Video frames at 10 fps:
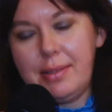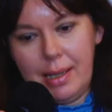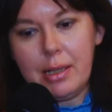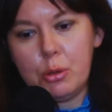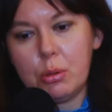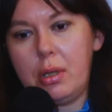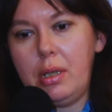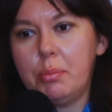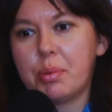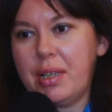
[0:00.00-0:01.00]
sector
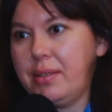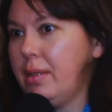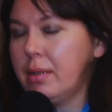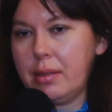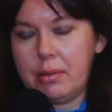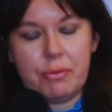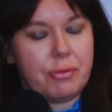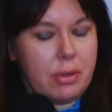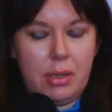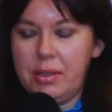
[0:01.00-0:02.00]
in Brazil. That
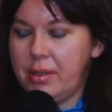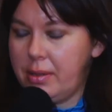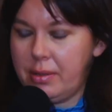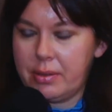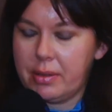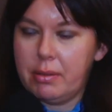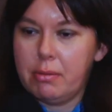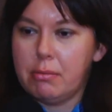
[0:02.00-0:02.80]
of course it is